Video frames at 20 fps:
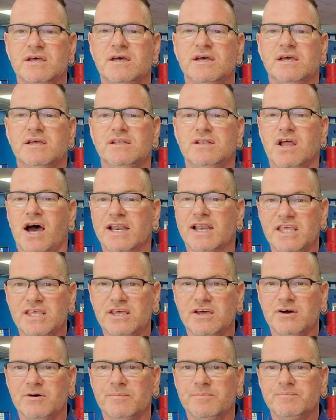not at
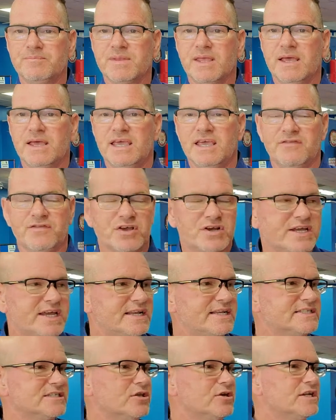you. If your kid
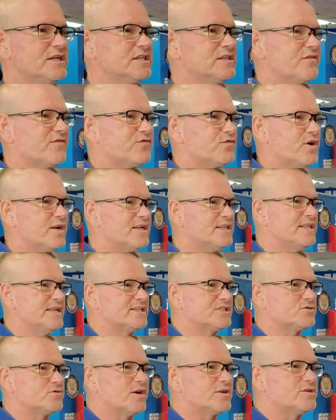is looking at the front and the
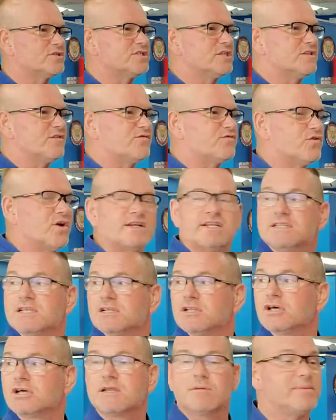instructor's at the front and they're
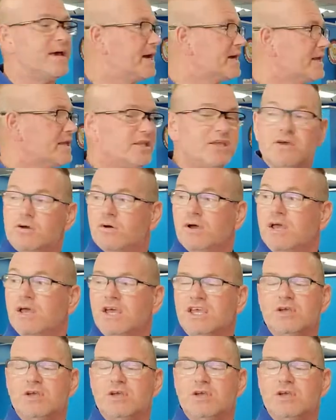looking back at you,